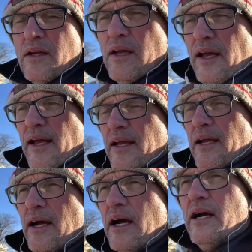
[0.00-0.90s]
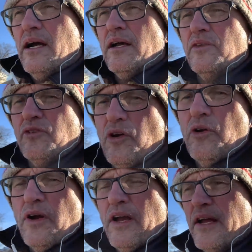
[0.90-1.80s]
Okay, uh, so